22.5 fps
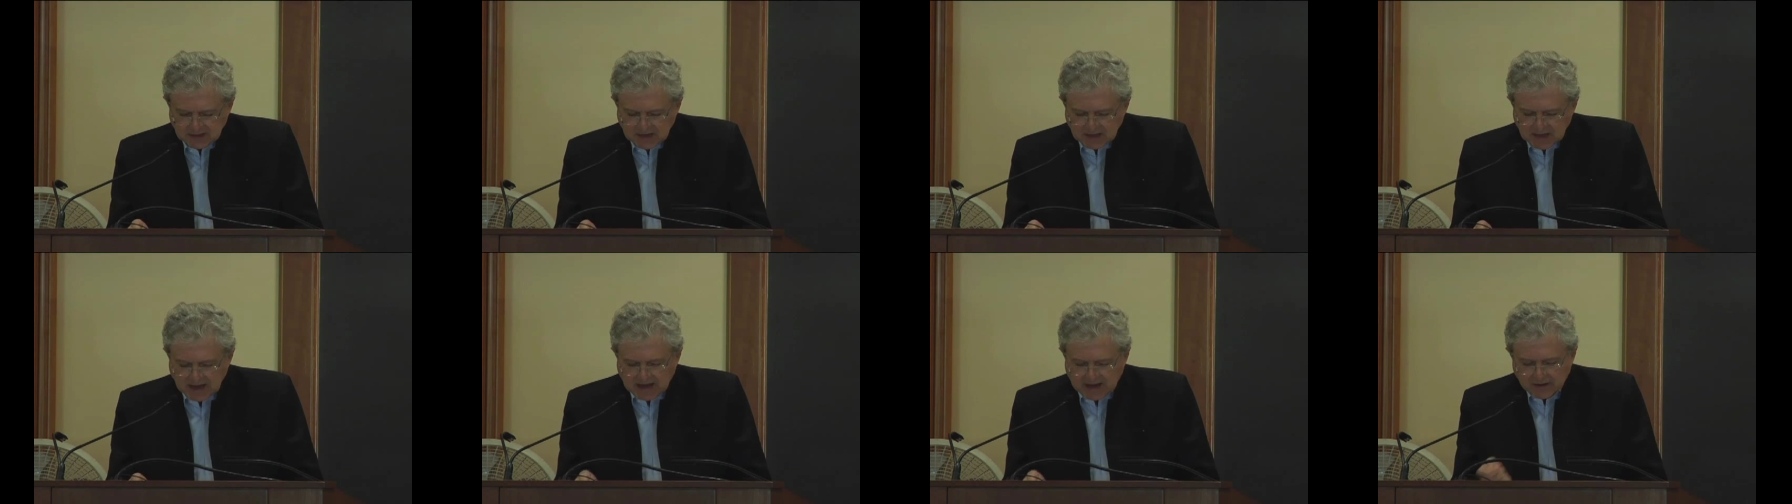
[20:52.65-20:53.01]

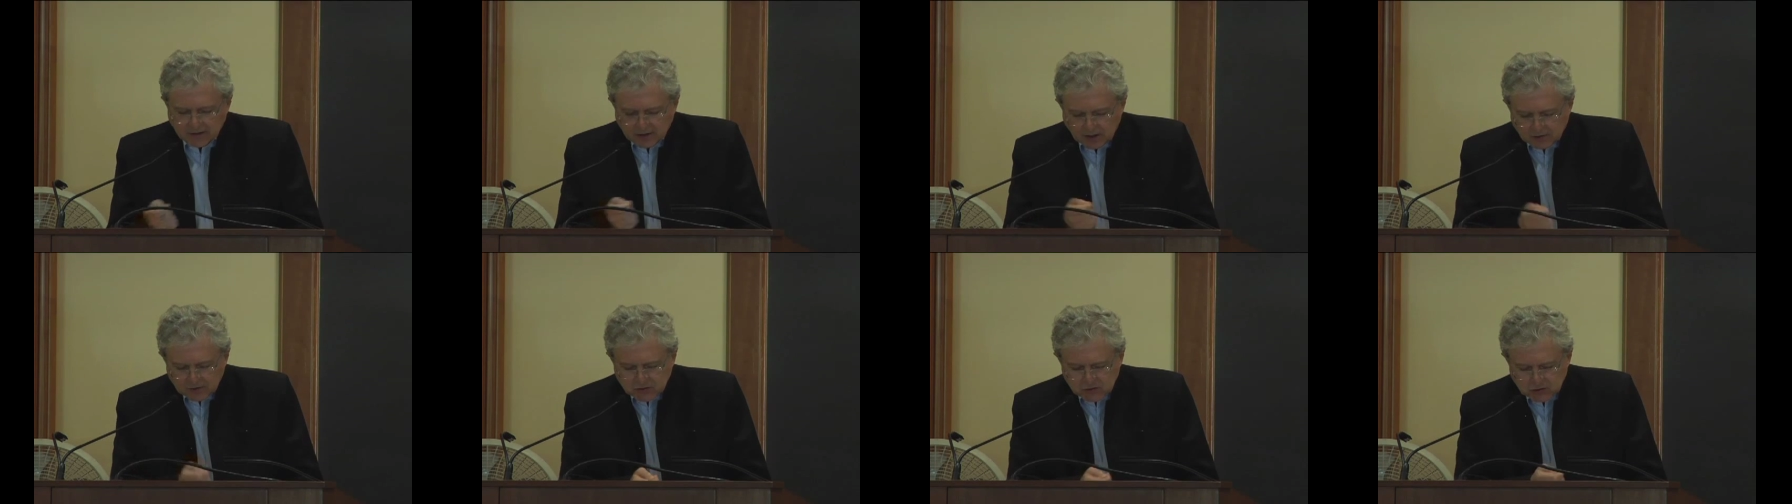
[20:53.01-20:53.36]
and
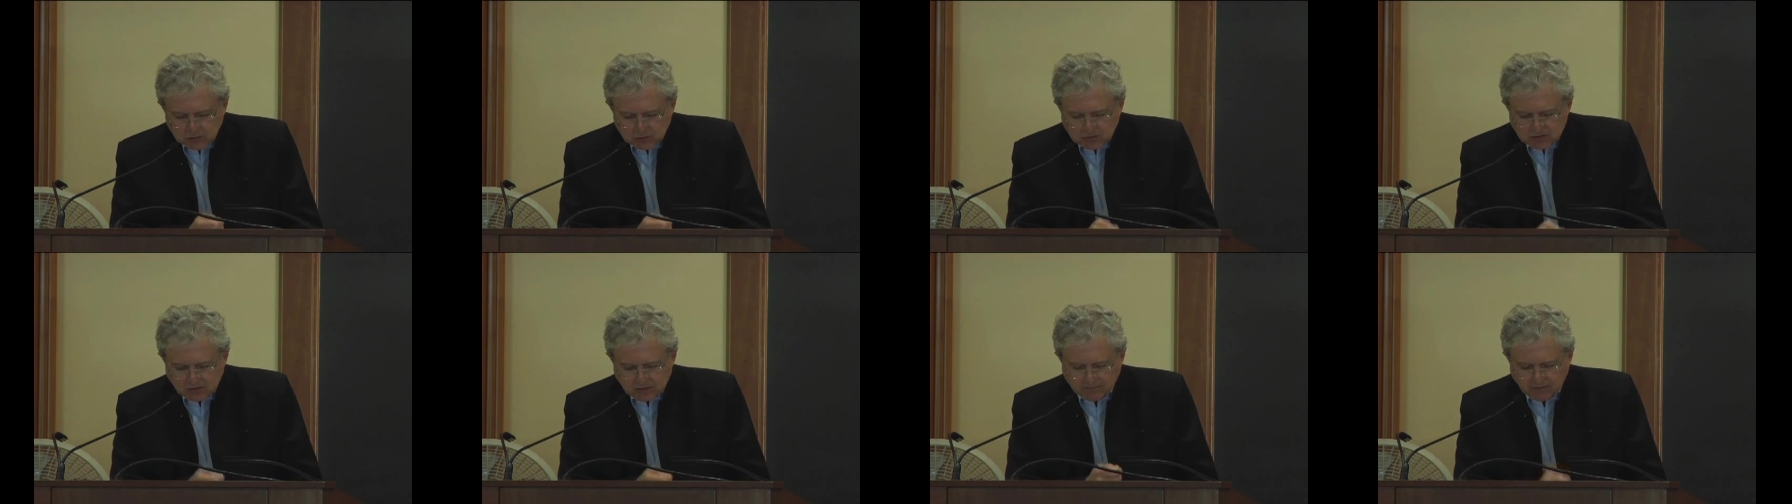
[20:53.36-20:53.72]
not
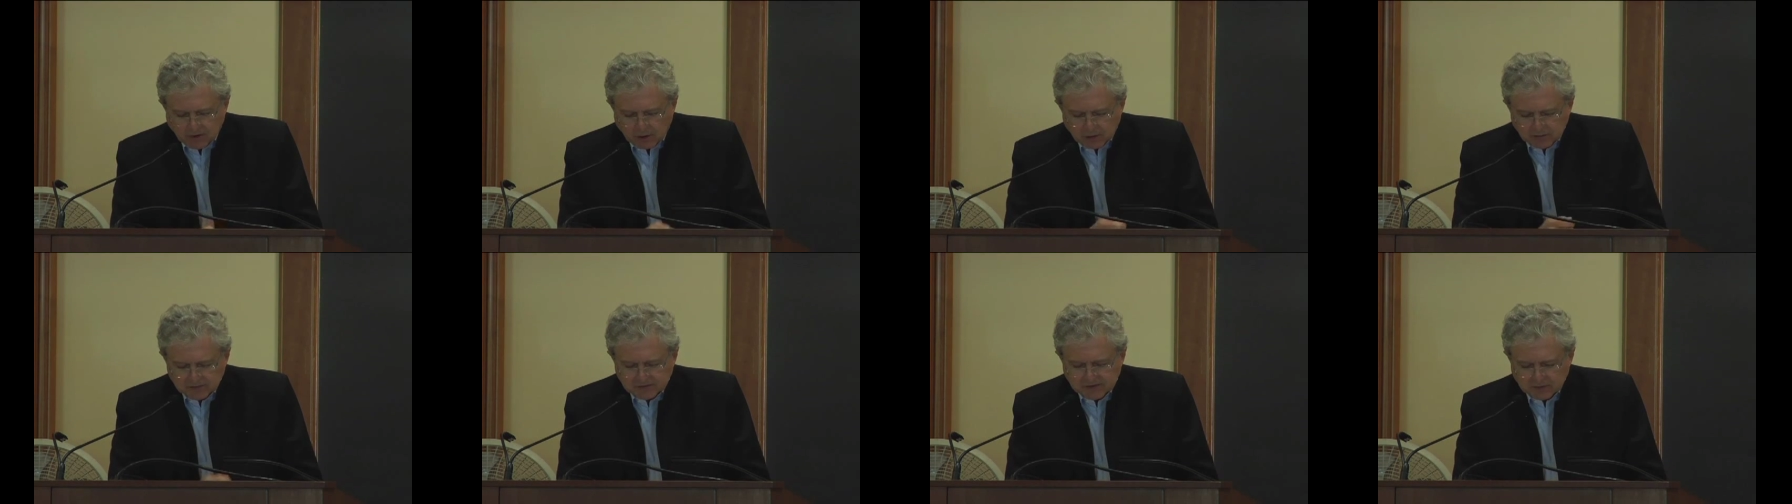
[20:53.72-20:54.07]
choose the
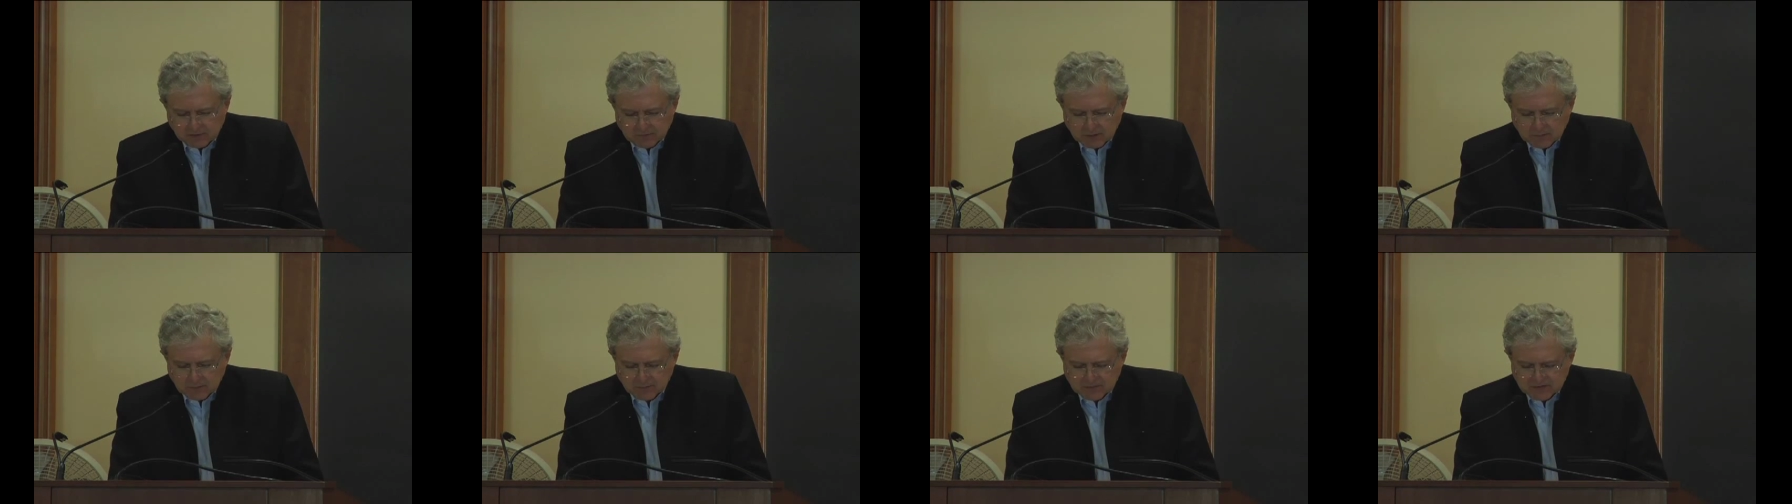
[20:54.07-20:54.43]

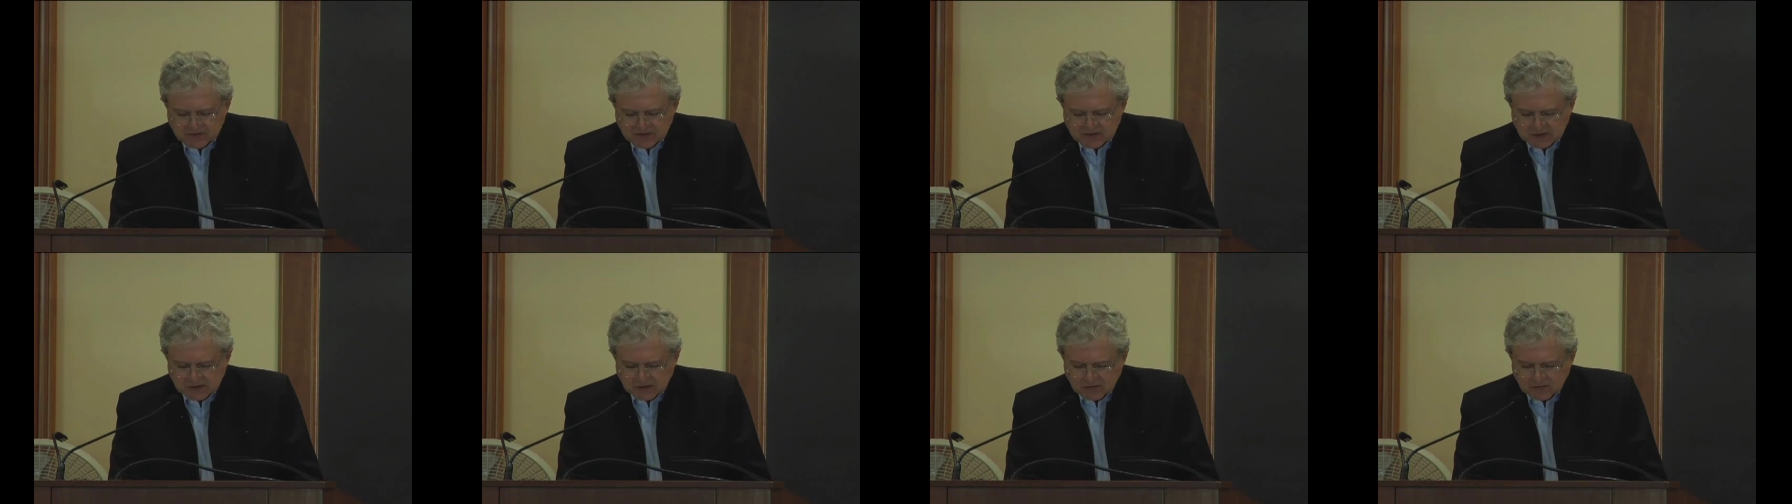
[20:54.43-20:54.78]
voluntary
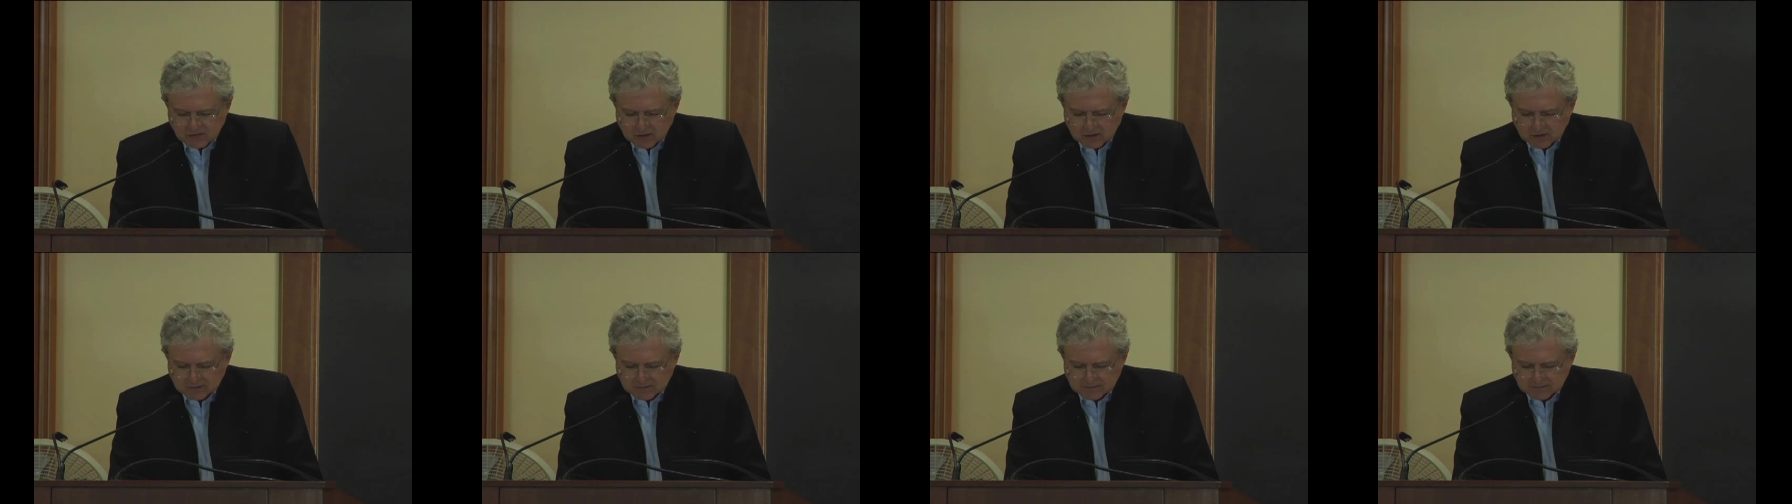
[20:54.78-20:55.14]
procedure.